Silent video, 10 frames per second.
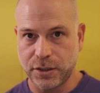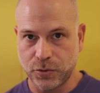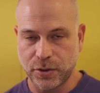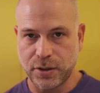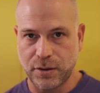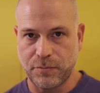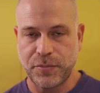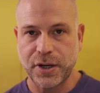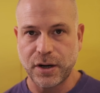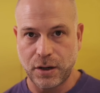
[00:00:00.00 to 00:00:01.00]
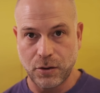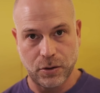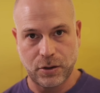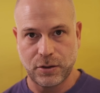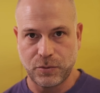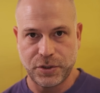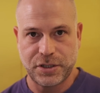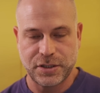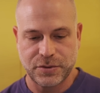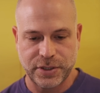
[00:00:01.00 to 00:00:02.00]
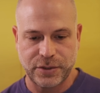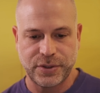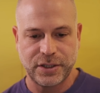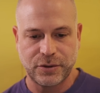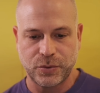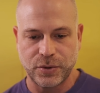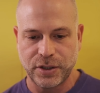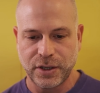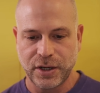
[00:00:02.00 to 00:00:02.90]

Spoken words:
into a bigger log, which is really, really cool.